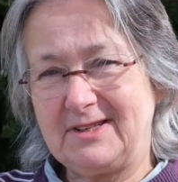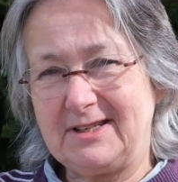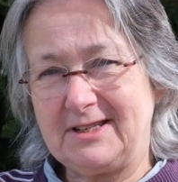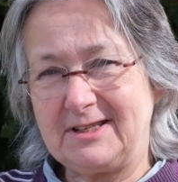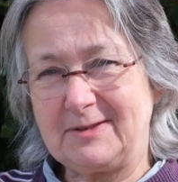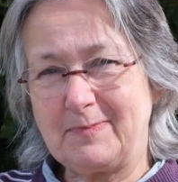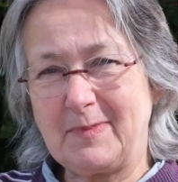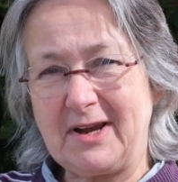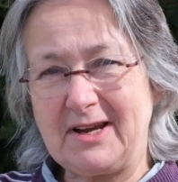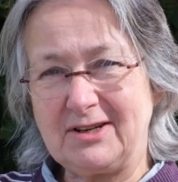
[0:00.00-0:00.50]

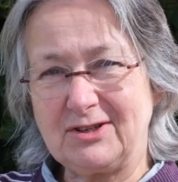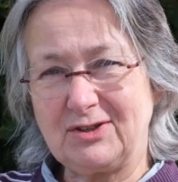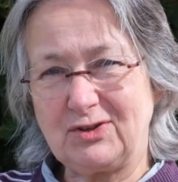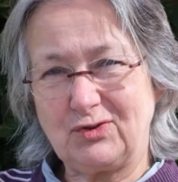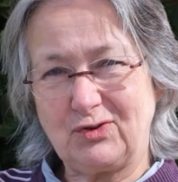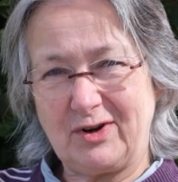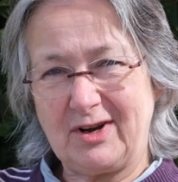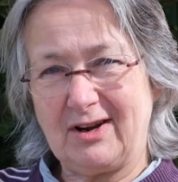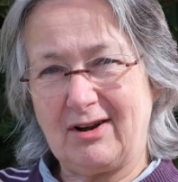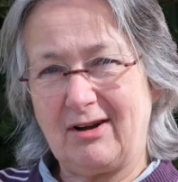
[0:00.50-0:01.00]
It's made us
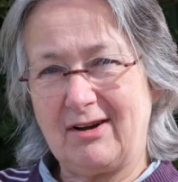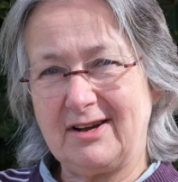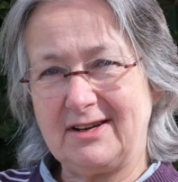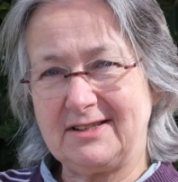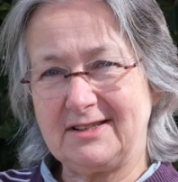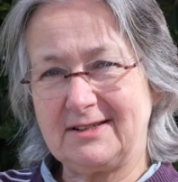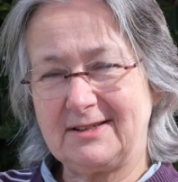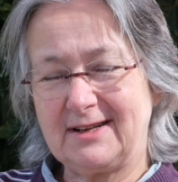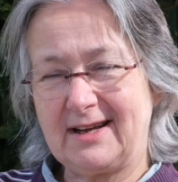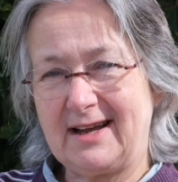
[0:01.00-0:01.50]

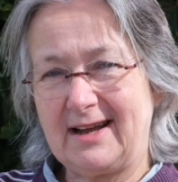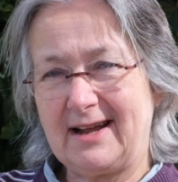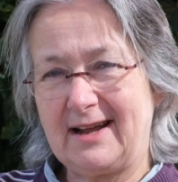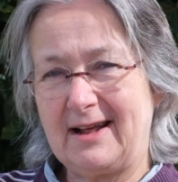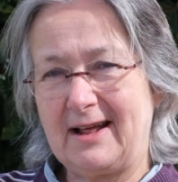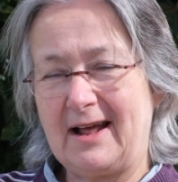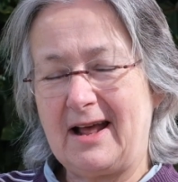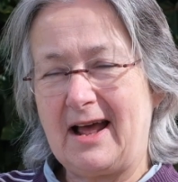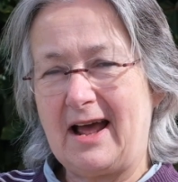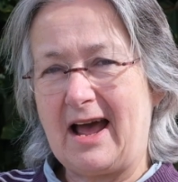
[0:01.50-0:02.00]
realise
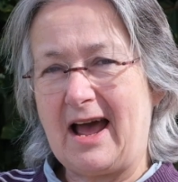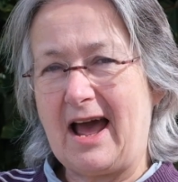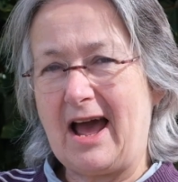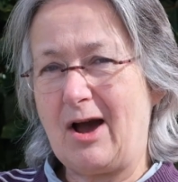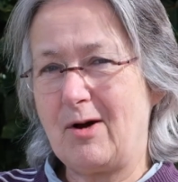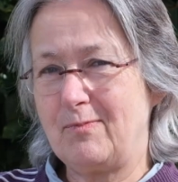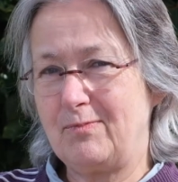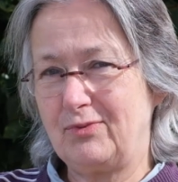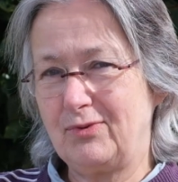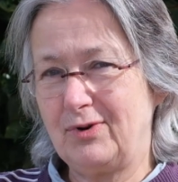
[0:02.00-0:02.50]

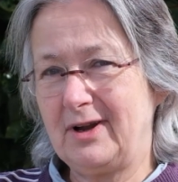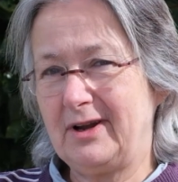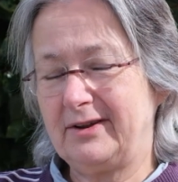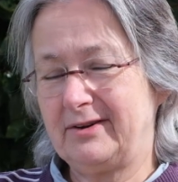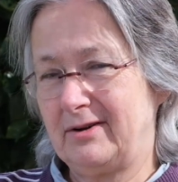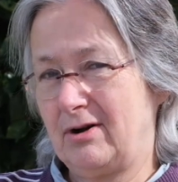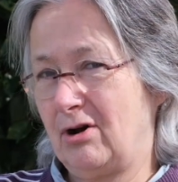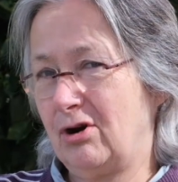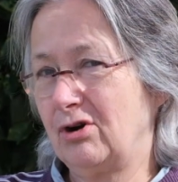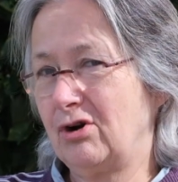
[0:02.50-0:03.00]
how
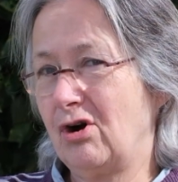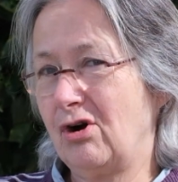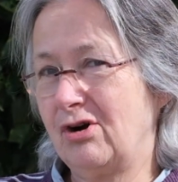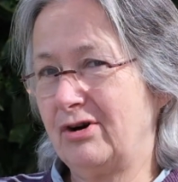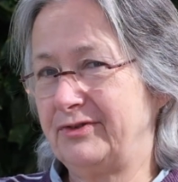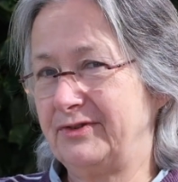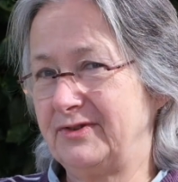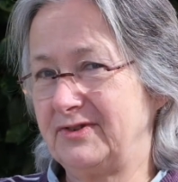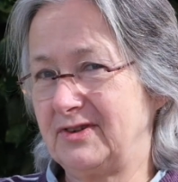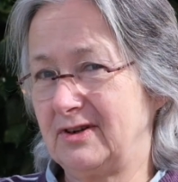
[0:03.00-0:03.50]
brilliant our
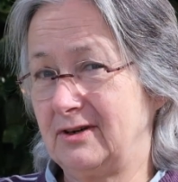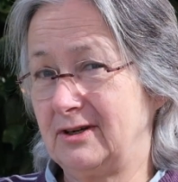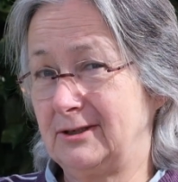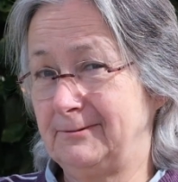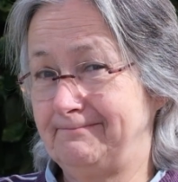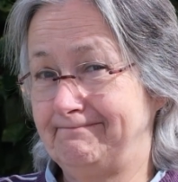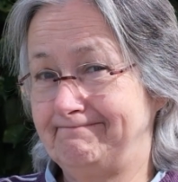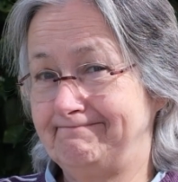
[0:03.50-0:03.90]
gardens are.